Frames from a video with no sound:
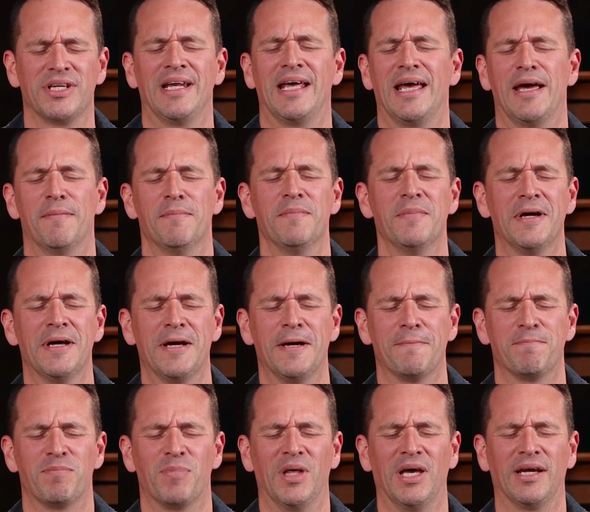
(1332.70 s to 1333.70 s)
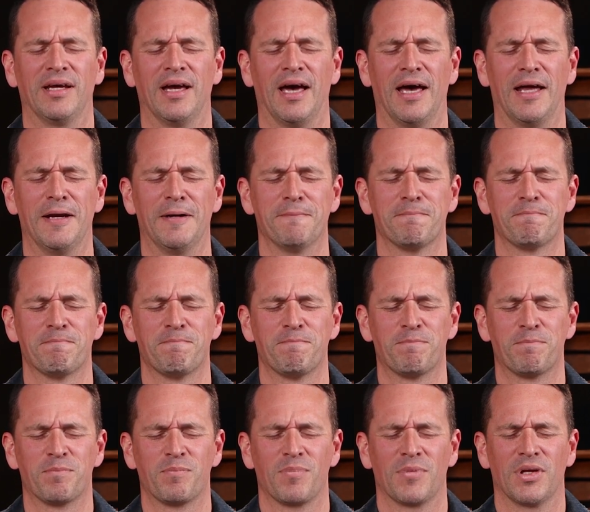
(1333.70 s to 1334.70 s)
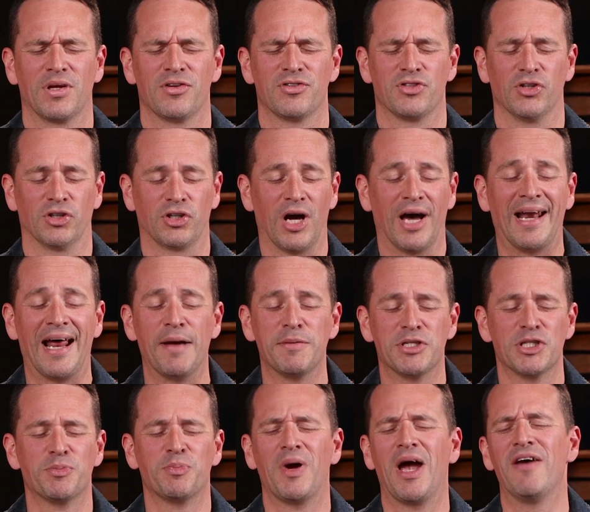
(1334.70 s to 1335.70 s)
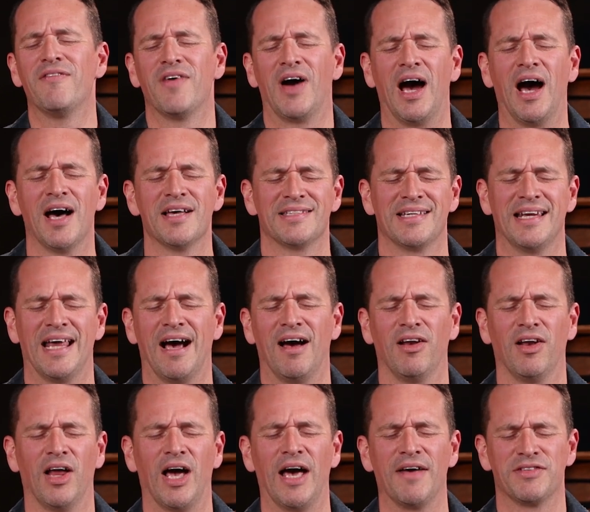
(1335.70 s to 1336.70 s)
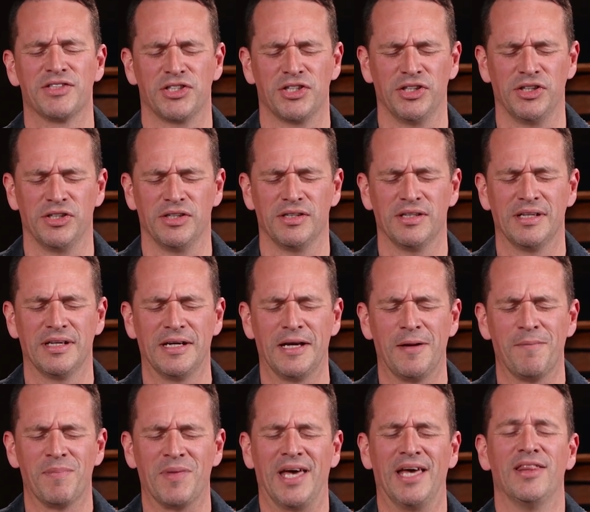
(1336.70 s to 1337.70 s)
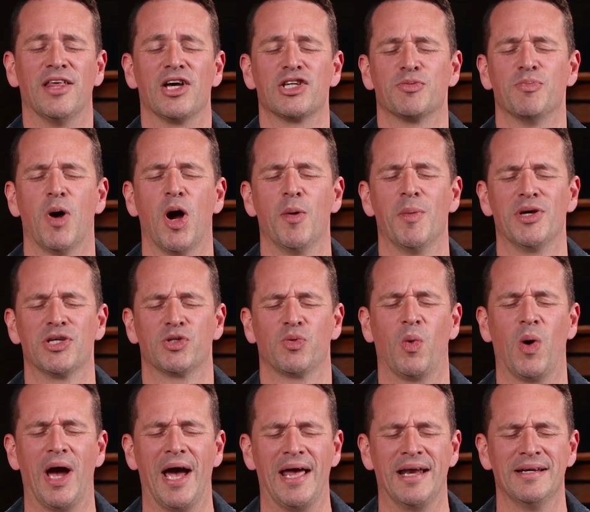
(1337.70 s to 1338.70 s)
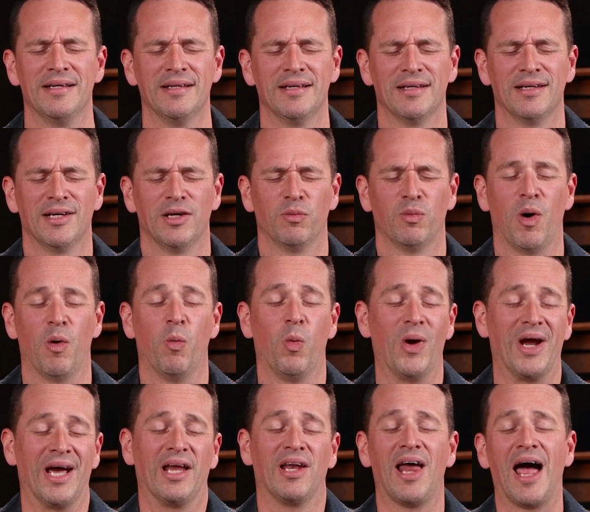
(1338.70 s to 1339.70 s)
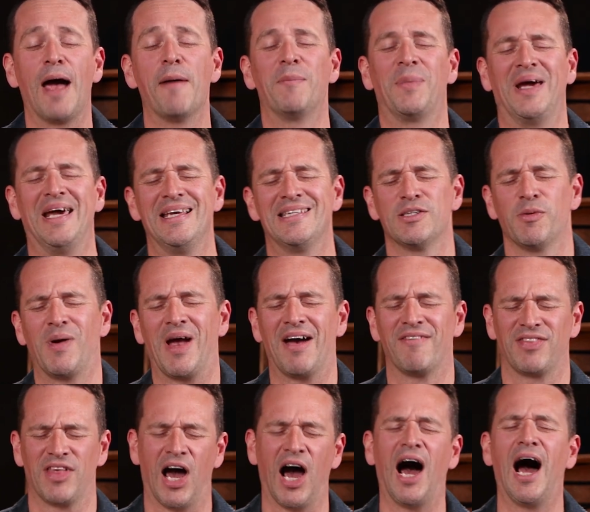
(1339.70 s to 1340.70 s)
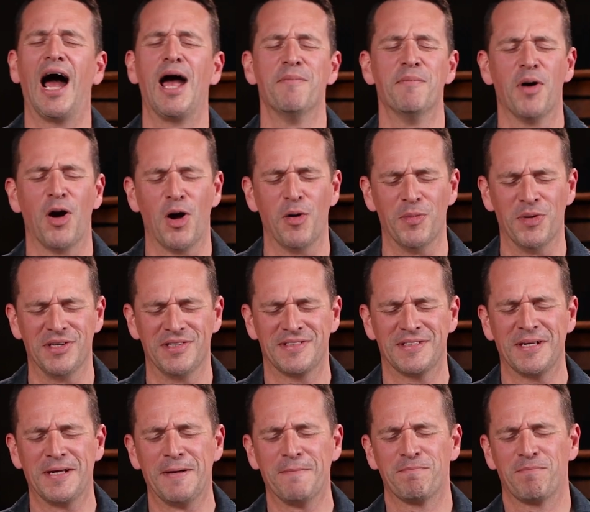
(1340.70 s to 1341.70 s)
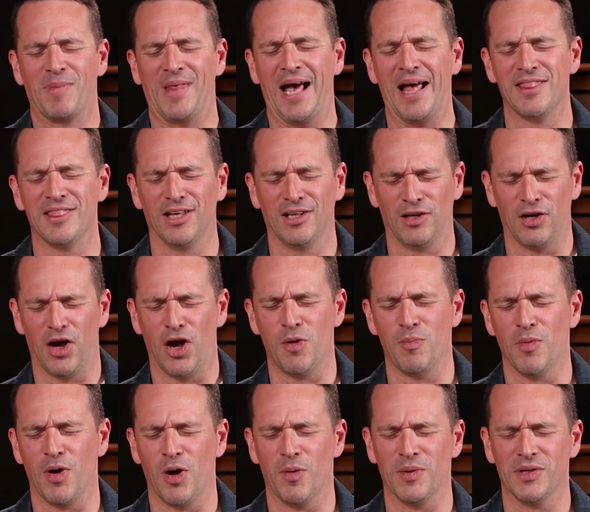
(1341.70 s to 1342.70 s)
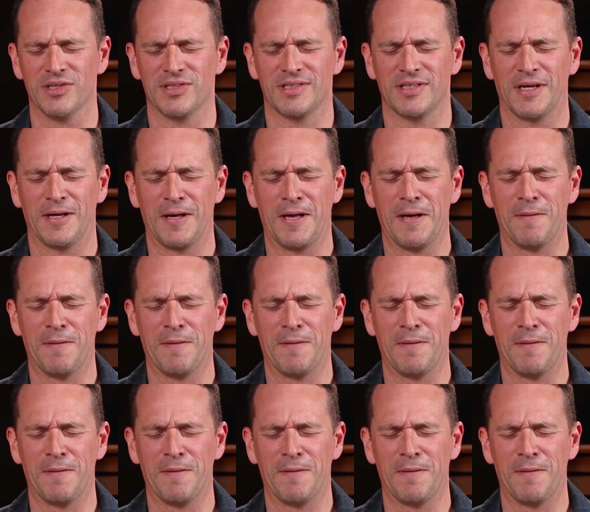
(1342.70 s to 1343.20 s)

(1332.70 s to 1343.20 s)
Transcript: him again. So God, I just pray for us in our lives too. In those moments when we are like Peter, we have the high moments and the low moments.